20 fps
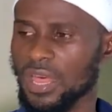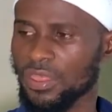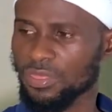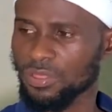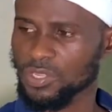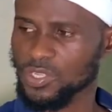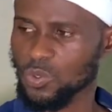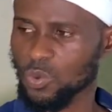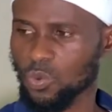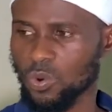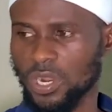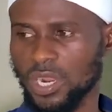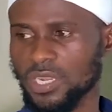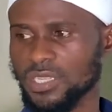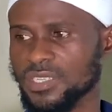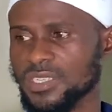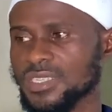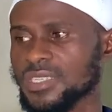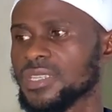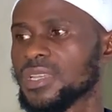and those
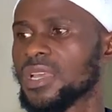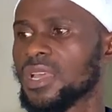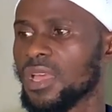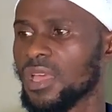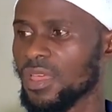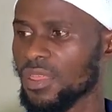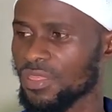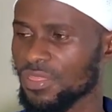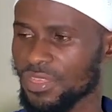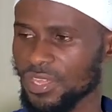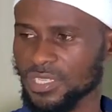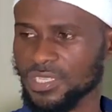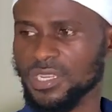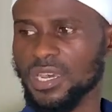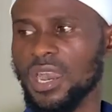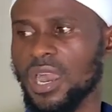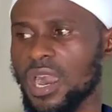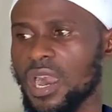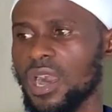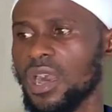words
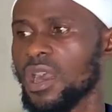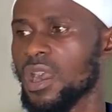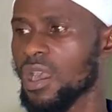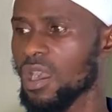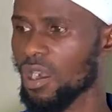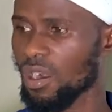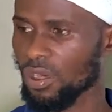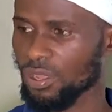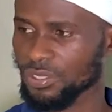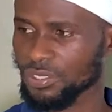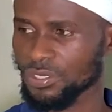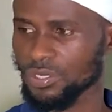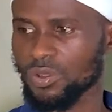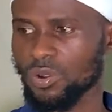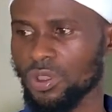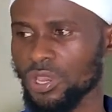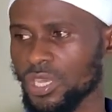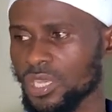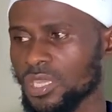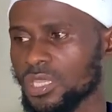that are
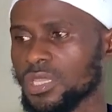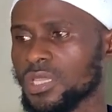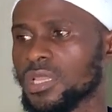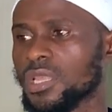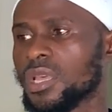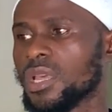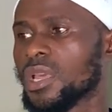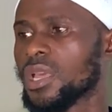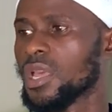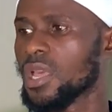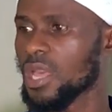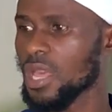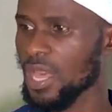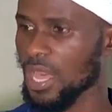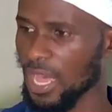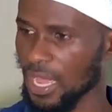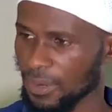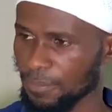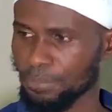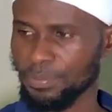undergoing
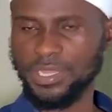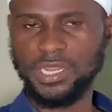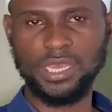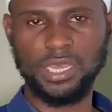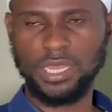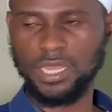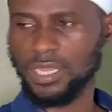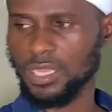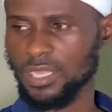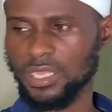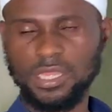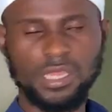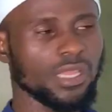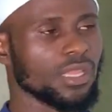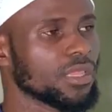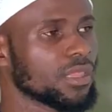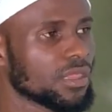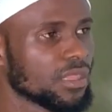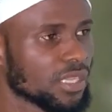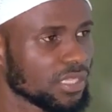al-bina.
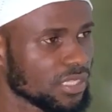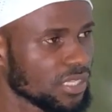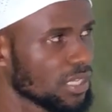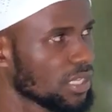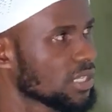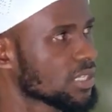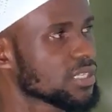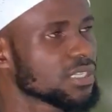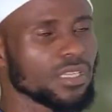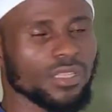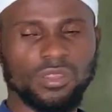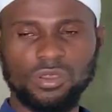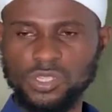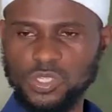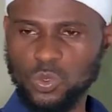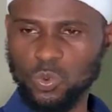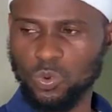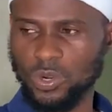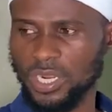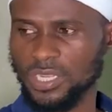That is,
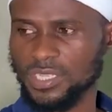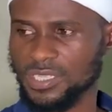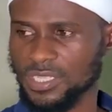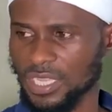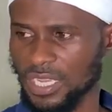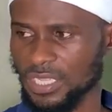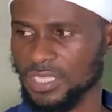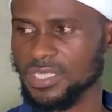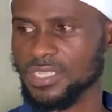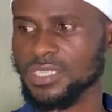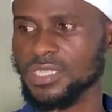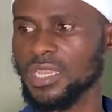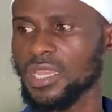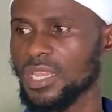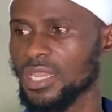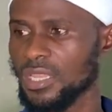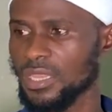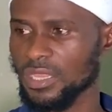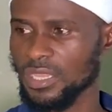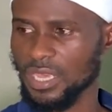those words that
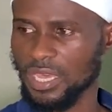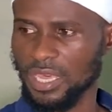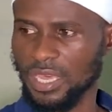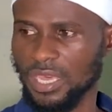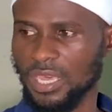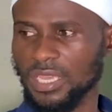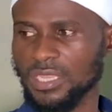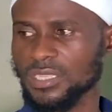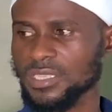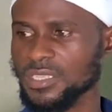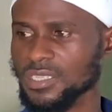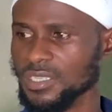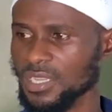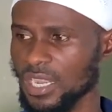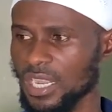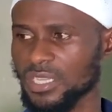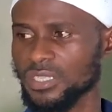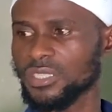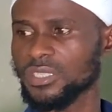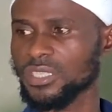their ends
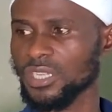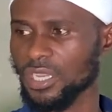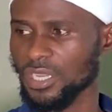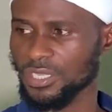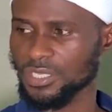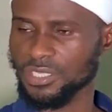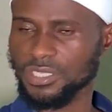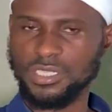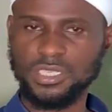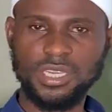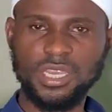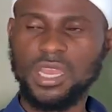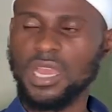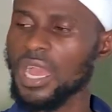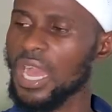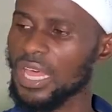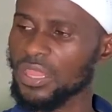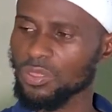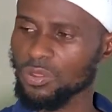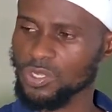can change
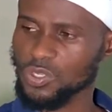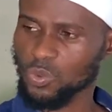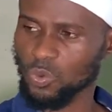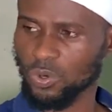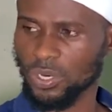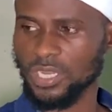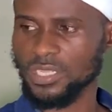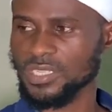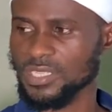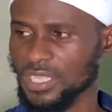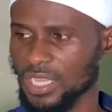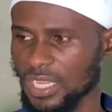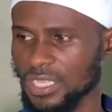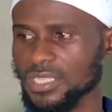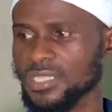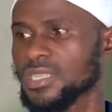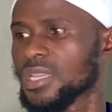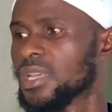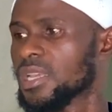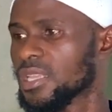and those words
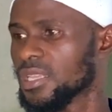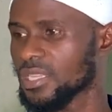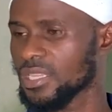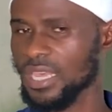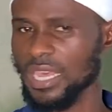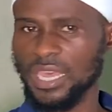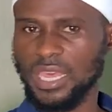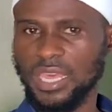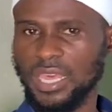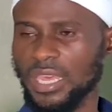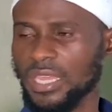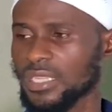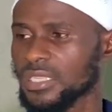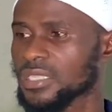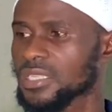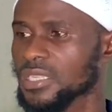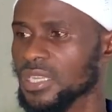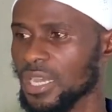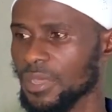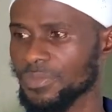that their
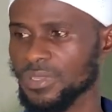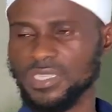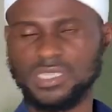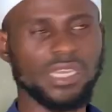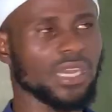end can be